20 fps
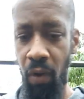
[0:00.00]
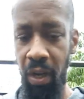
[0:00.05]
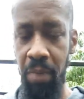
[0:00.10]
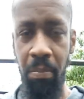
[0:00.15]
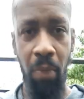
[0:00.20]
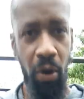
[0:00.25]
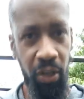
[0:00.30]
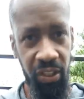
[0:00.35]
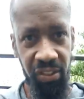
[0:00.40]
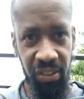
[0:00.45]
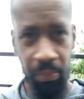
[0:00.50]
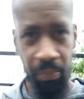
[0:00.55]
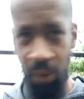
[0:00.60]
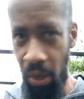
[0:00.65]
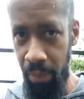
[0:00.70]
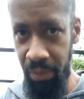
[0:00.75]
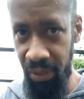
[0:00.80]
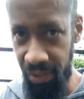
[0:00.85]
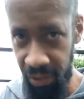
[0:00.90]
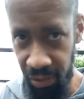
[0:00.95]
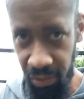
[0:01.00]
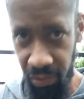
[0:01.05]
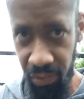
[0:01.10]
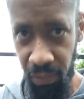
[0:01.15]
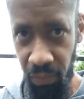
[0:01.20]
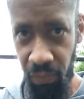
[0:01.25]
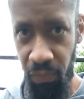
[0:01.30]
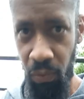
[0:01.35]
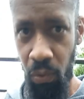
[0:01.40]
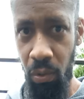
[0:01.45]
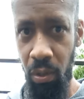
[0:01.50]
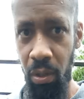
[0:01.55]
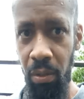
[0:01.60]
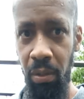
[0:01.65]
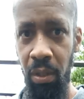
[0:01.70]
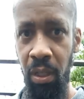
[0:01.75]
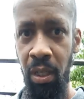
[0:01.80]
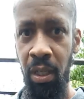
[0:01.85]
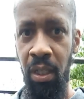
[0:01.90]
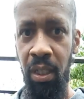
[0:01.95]
emergency purposes, for
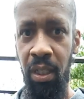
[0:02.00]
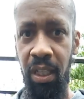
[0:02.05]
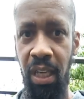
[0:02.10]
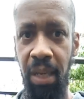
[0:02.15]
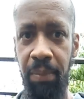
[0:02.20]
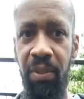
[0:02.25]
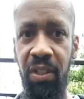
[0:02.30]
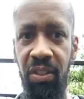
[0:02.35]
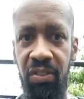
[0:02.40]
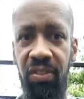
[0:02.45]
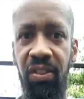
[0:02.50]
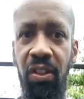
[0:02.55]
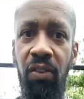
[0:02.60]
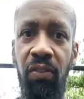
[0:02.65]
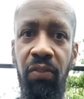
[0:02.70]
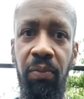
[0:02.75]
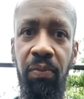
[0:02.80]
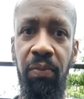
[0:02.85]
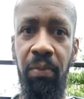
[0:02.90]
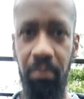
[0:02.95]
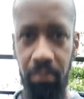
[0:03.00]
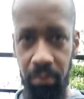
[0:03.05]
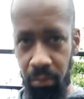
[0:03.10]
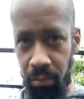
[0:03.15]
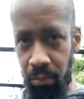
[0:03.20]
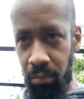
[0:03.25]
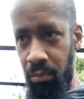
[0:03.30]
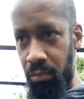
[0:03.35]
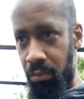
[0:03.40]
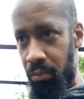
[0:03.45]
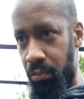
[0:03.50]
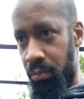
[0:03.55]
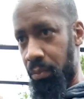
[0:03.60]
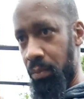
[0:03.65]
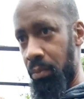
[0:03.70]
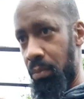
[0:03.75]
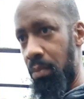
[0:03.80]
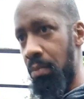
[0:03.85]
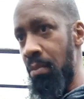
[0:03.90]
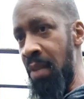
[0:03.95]
keeping yourself
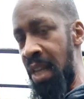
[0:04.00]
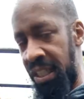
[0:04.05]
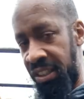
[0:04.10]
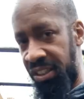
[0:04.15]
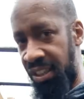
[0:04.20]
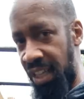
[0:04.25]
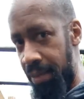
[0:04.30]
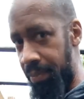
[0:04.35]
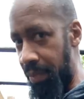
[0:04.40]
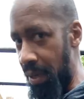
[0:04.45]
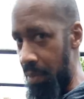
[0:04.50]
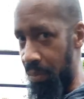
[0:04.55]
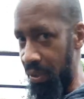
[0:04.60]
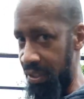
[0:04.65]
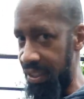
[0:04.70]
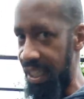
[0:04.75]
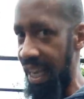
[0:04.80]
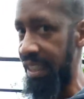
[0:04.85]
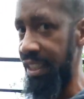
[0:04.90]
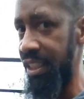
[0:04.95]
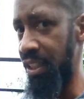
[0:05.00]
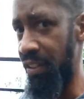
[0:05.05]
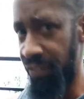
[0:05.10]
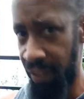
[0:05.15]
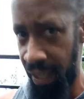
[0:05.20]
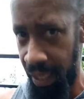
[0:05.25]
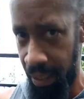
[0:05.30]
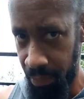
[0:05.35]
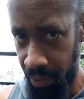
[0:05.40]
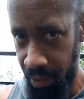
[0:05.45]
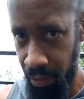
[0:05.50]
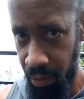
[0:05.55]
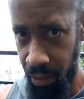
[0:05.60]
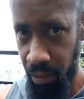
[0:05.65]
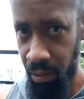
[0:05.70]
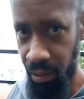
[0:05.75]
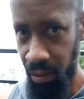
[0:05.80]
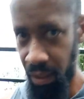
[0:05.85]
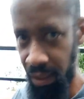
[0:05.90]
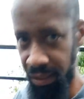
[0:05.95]
in shape and protecting your family.
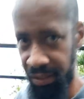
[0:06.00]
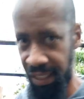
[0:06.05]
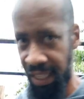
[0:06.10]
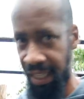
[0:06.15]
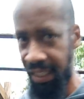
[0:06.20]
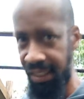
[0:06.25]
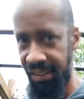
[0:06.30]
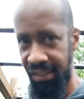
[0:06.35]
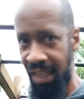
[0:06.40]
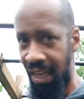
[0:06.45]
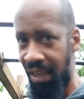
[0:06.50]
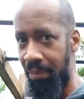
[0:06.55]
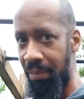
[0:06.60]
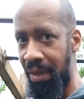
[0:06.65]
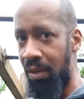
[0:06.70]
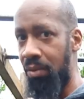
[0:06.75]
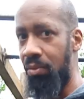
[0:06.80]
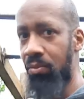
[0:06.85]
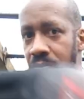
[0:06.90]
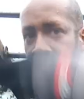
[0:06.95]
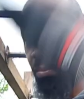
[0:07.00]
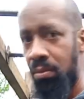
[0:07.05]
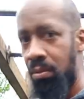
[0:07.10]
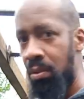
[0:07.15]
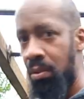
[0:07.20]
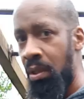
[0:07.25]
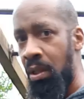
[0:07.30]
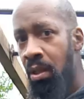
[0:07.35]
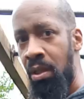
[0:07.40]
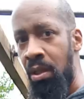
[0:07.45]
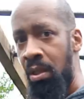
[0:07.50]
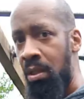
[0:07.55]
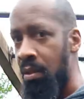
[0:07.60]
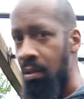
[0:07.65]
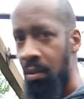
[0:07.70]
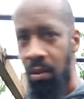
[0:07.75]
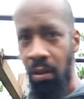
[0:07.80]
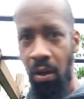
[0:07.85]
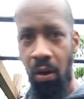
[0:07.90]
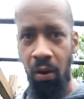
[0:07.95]
You understand? It's not about
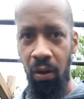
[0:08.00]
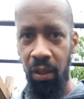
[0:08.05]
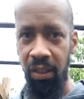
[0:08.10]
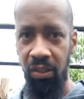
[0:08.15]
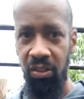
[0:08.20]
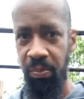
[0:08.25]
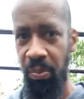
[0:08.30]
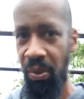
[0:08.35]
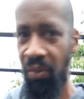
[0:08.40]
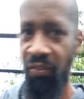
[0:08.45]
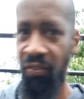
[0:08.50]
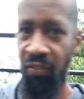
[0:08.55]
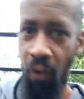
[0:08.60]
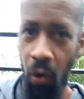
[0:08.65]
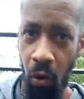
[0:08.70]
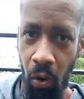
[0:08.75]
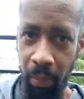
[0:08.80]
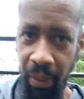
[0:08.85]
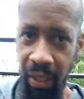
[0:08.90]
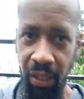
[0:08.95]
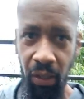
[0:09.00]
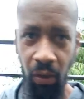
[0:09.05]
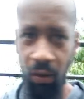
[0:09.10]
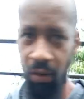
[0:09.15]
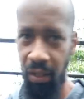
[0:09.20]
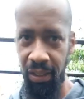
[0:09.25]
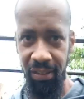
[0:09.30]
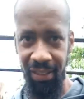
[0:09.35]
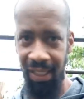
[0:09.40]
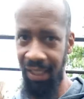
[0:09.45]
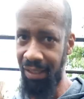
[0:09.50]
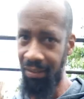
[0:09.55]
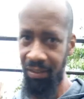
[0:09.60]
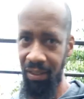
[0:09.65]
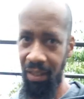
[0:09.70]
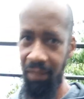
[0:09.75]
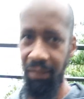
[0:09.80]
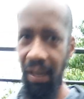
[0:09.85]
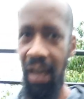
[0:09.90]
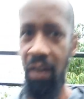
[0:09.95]
all this performing and all this other
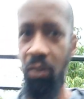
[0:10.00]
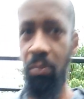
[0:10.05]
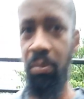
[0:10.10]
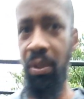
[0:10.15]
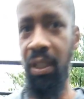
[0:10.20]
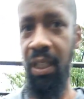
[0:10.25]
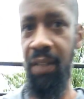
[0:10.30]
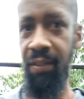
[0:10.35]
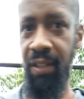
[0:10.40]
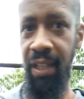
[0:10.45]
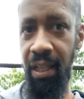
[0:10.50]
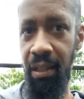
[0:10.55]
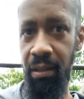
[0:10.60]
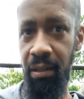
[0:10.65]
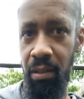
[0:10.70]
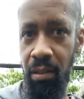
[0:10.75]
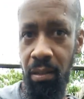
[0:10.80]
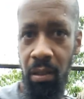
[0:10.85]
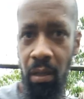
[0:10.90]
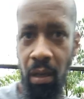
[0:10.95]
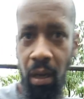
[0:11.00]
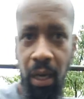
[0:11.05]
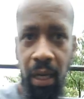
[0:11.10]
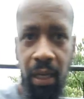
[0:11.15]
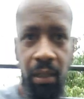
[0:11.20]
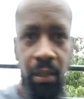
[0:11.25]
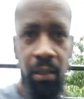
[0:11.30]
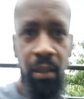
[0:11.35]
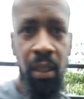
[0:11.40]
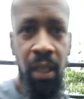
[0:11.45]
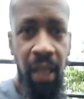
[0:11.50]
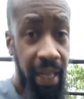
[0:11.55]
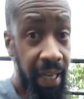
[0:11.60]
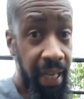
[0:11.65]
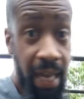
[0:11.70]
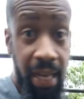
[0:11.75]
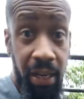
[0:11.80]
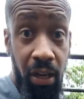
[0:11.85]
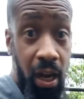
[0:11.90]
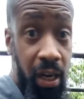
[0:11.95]
stuff. I don't believe in that. All right,
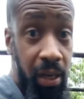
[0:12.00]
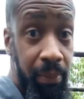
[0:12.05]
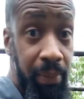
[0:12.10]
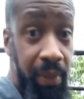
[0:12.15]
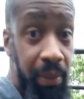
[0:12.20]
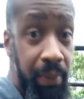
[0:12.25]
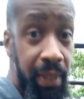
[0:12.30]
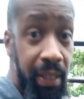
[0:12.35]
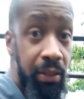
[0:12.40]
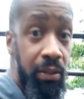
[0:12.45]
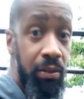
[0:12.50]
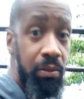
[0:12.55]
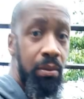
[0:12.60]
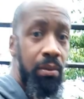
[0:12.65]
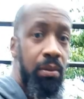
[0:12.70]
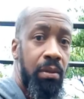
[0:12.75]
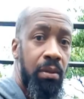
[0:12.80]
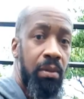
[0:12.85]
and I knock at people that do.